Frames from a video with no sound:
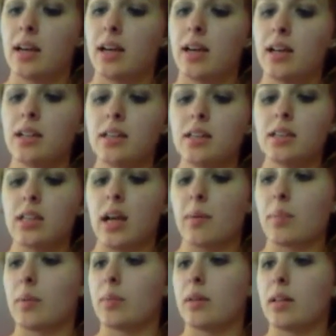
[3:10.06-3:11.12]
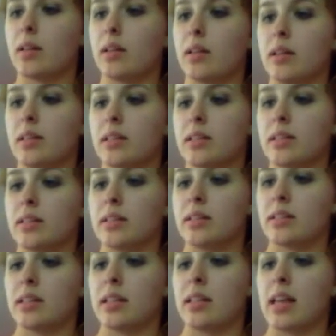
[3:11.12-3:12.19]
Unstoppable, and this is
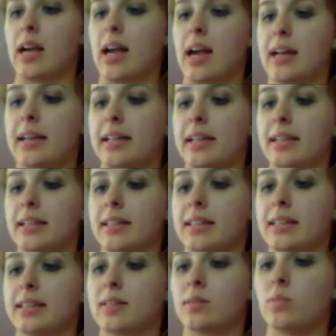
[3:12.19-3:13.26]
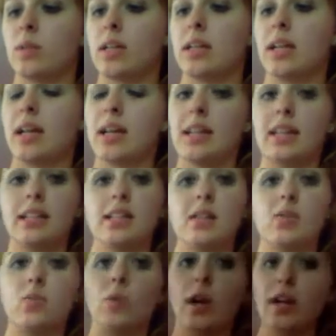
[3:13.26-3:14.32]
the Onyx one, and this is
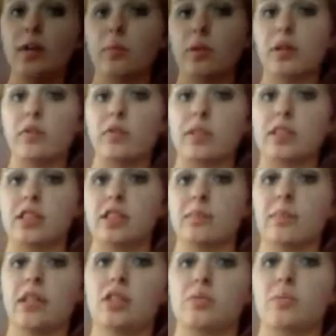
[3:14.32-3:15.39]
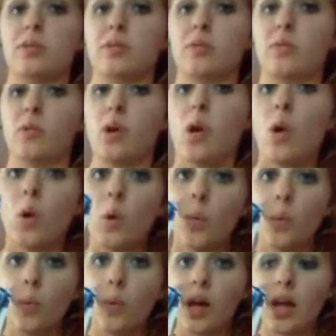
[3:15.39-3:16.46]
waterproof and smudge proof.
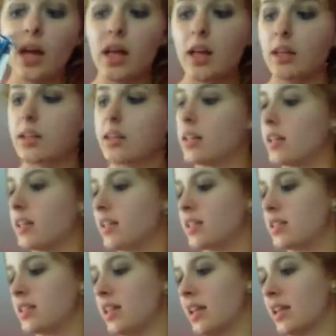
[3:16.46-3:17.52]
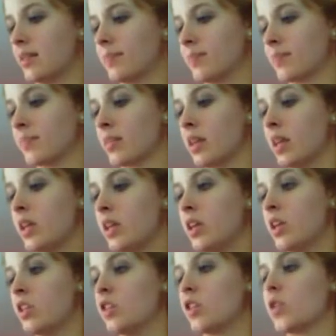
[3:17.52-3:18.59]
What? And this is like
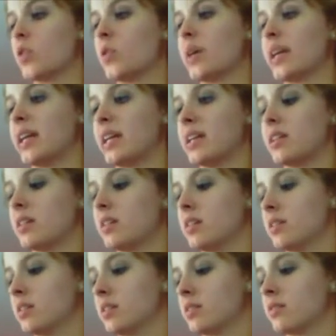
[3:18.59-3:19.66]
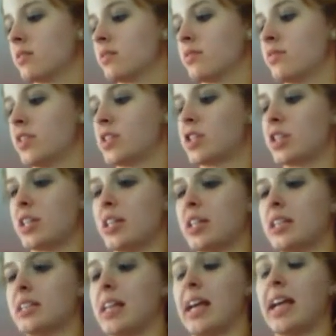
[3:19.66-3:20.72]
the crayon version,
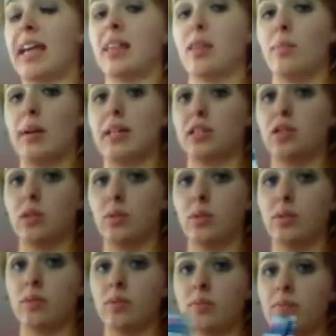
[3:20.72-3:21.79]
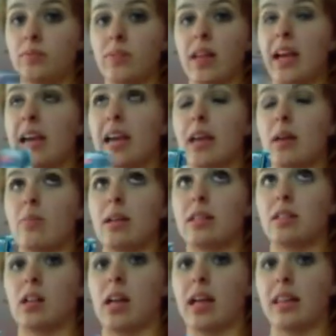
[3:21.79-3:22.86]
because I hate the pencil I hate
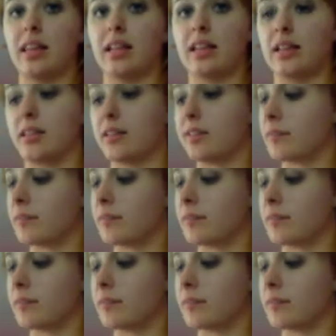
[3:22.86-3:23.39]
pencil eyeliner.